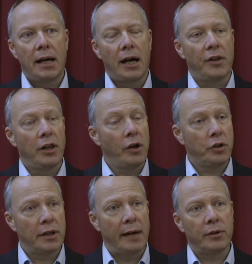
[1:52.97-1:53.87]
At the
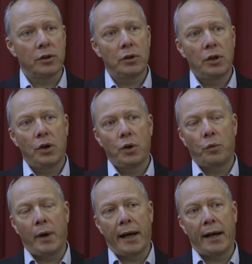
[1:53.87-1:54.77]
local level,
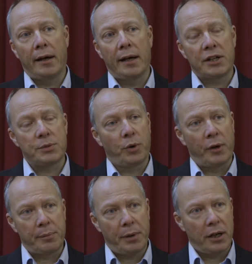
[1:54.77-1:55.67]
we're
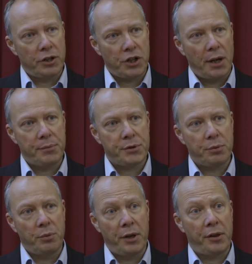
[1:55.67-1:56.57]
exploring partnerships
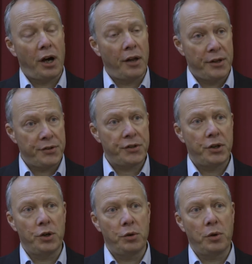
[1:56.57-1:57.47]
with others
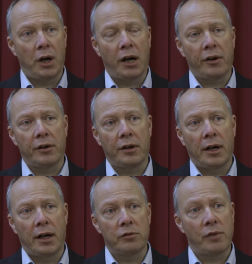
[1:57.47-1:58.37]
who
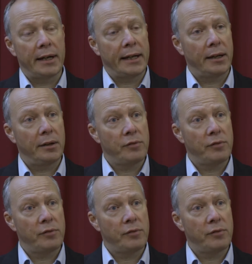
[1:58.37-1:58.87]
are running